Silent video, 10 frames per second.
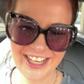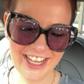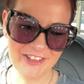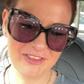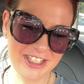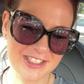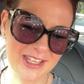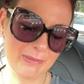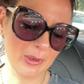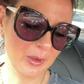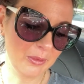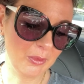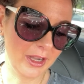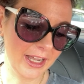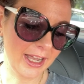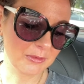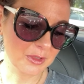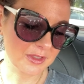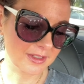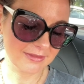I've reached that point where I'm
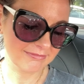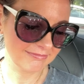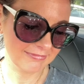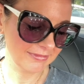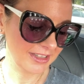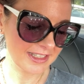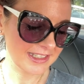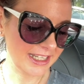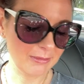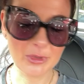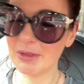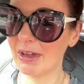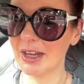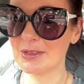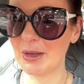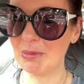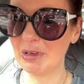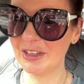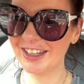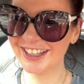just asleep with my eyes
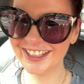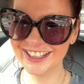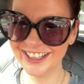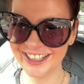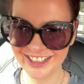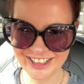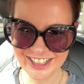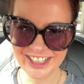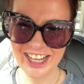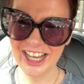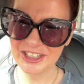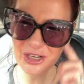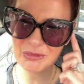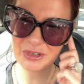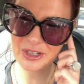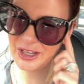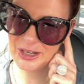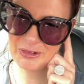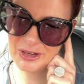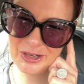open. I don't want to
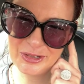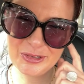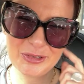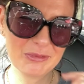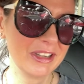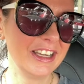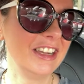go home.